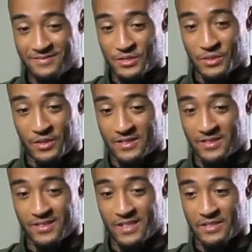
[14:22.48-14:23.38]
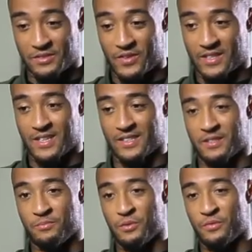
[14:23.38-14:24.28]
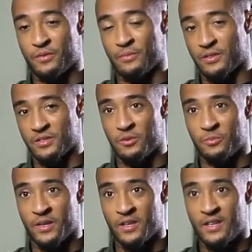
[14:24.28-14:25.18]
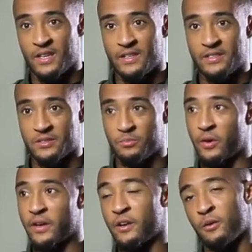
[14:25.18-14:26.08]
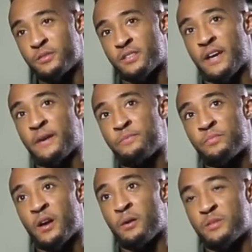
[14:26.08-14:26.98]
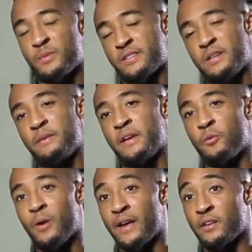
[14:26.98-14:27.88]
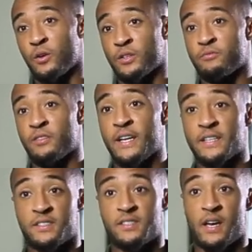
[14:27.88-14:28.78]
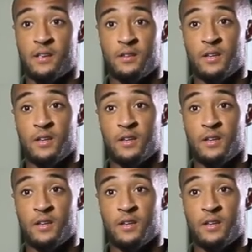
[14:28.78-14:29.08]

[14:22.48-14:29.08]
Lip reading: you know, as I said, it's a fantastic move for him. I was a little bit disappointed, upset, especially being away. You know, I didn't really get to say